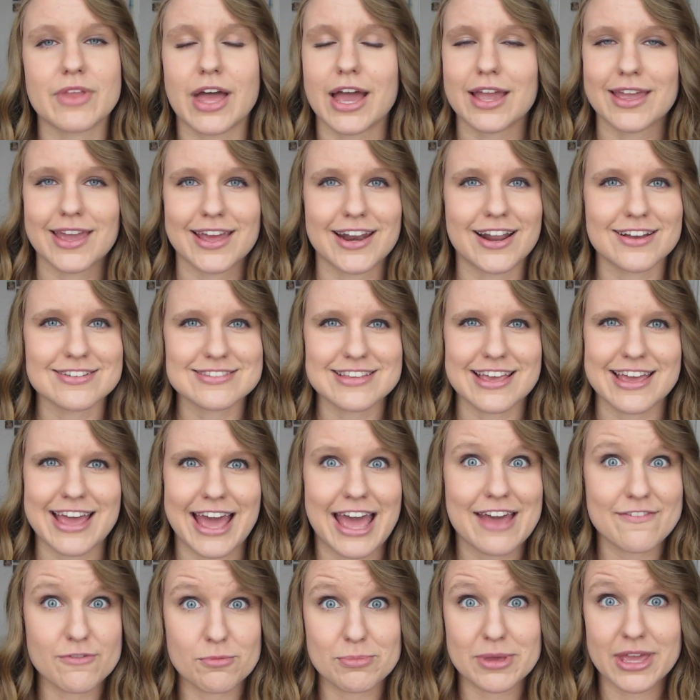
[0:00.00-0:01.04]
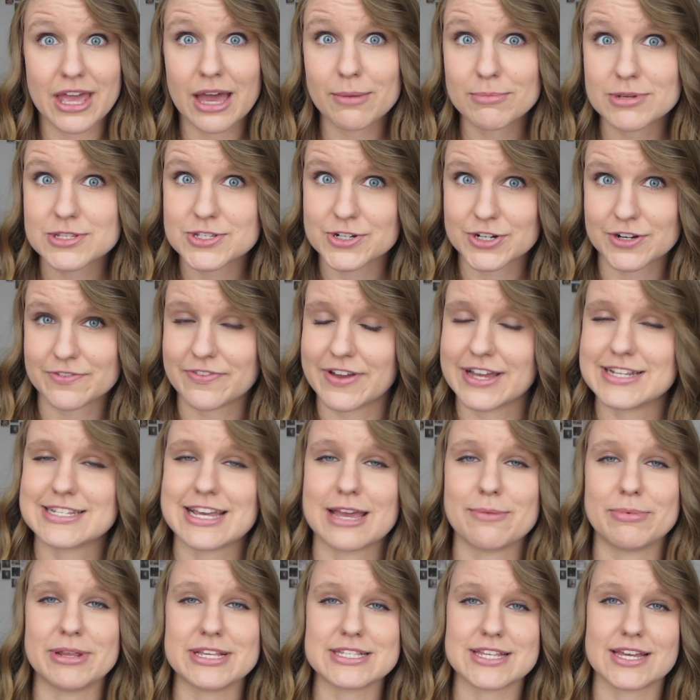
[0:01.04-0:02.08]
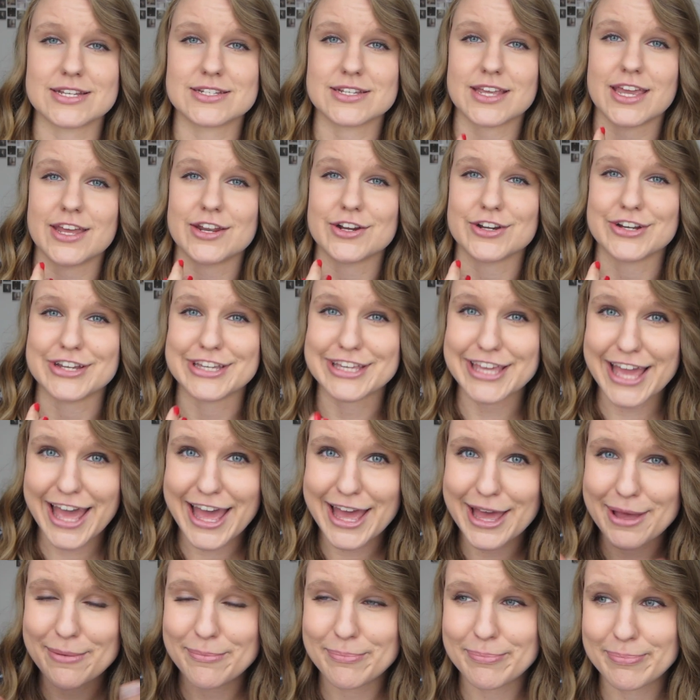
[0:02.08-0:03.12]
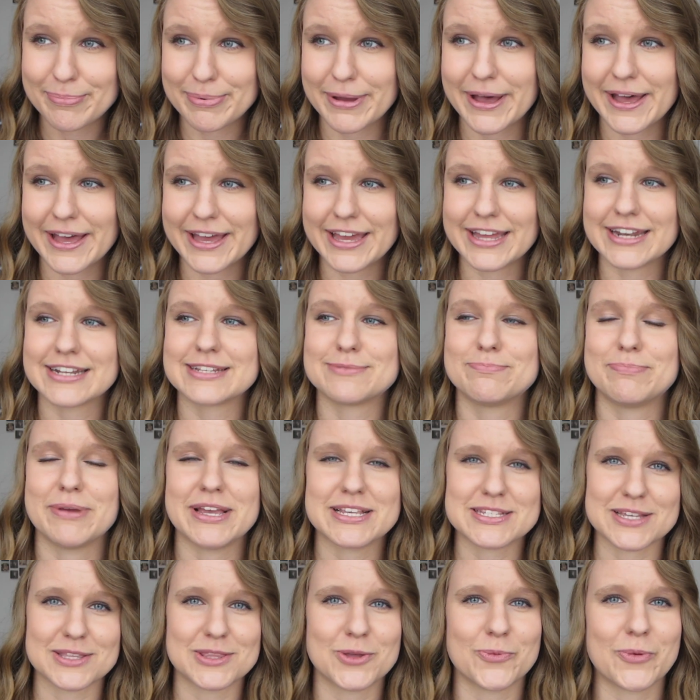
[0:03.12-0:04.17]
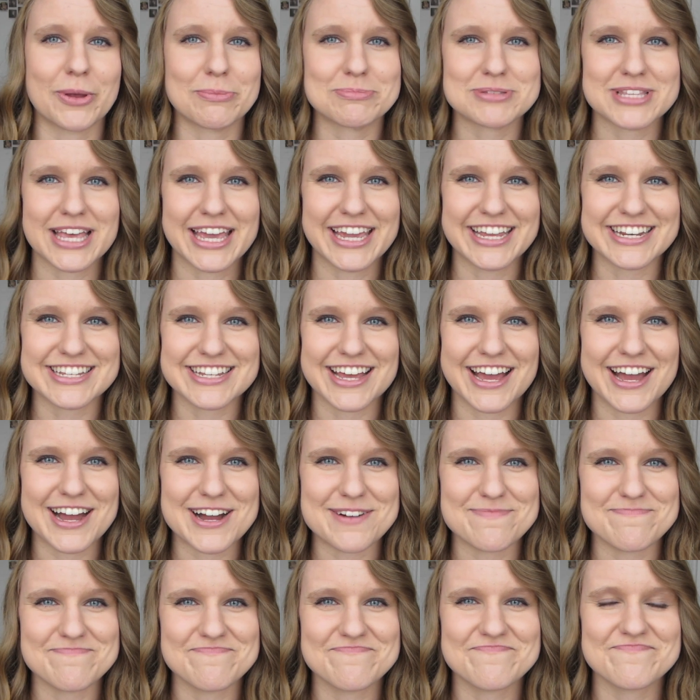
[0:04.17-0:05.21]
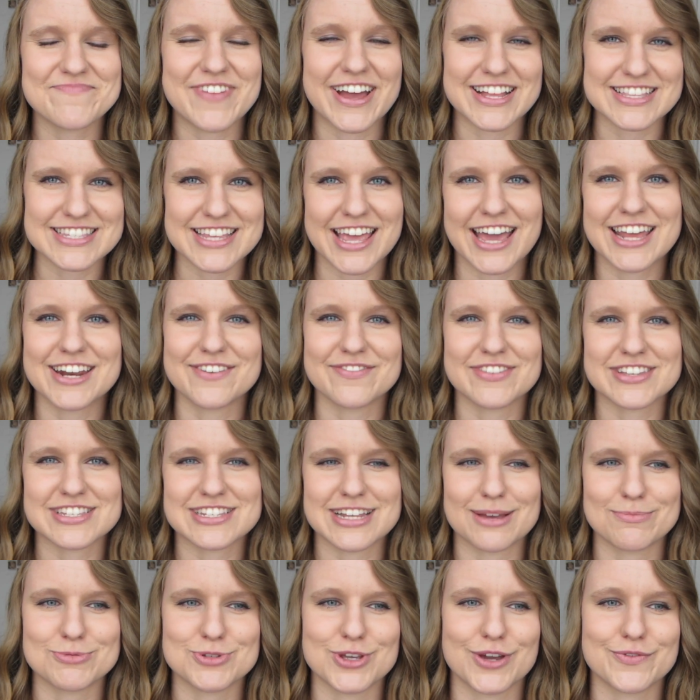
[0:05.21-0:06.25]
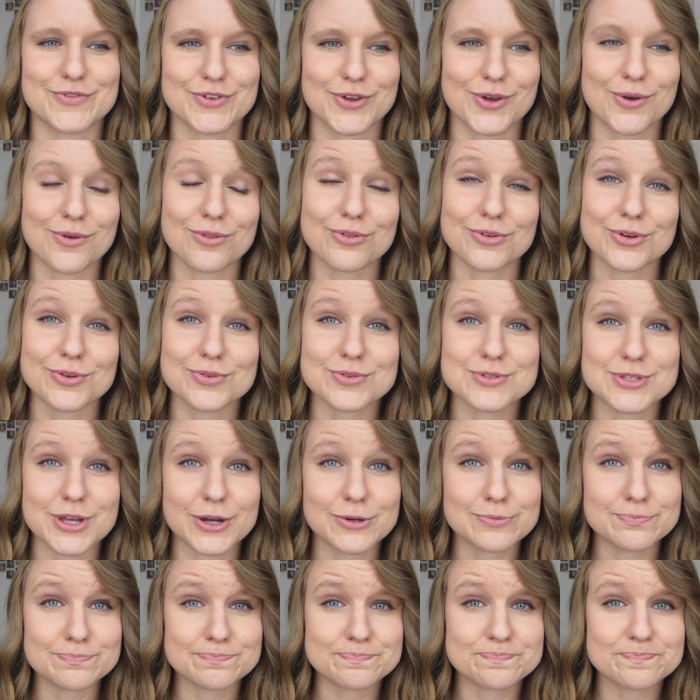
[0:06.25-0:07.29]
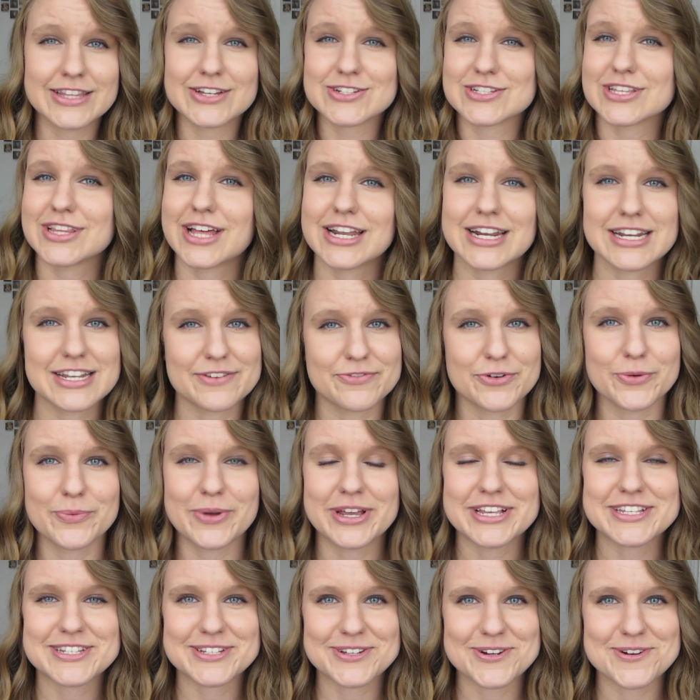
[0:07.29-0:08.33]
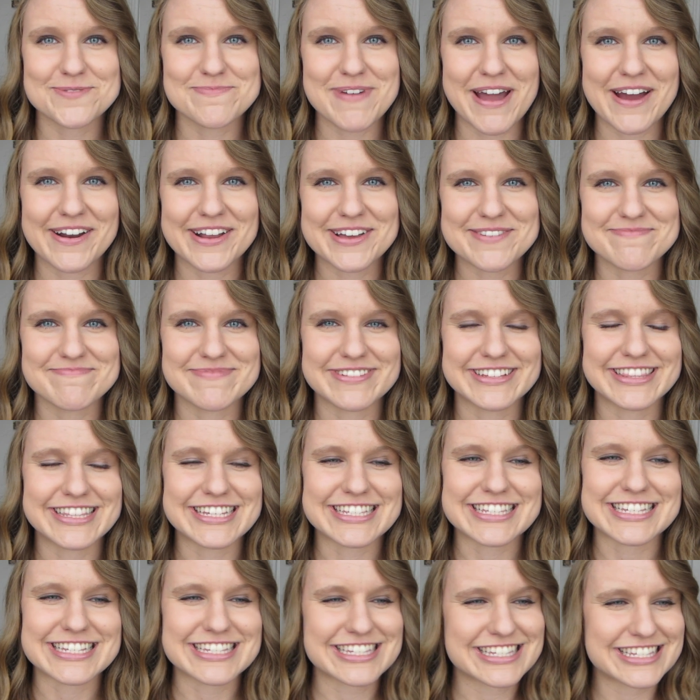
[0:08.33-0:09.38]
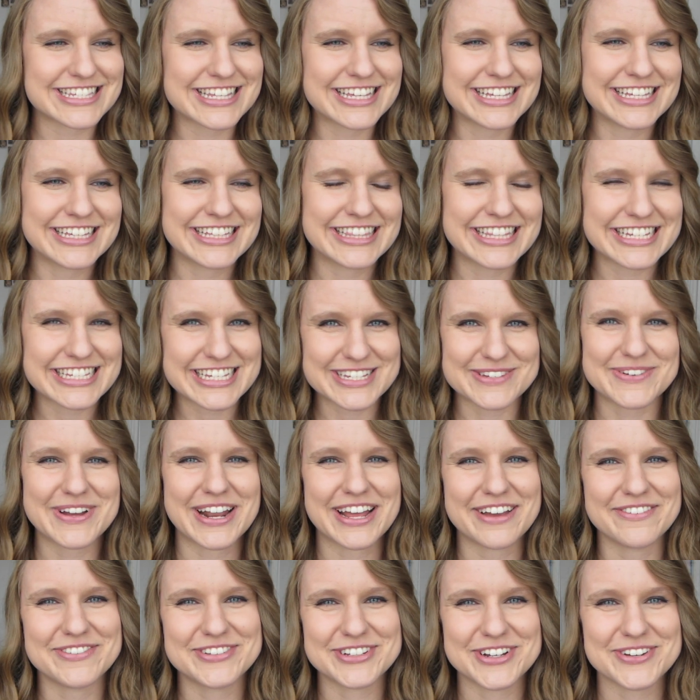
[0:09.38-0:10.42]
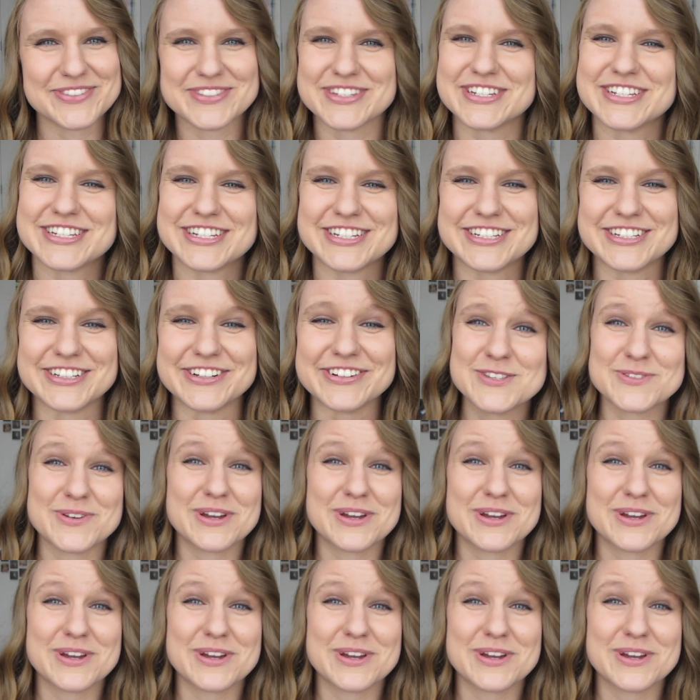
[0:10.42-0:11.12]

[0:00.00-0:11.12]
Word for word: Again, I'll say I haven't become a certified diabetes educator yet, but based on the website, that's kind of the steps you have to go through. So there's a lot of different ways to go about it, but this is what I've chosen to do.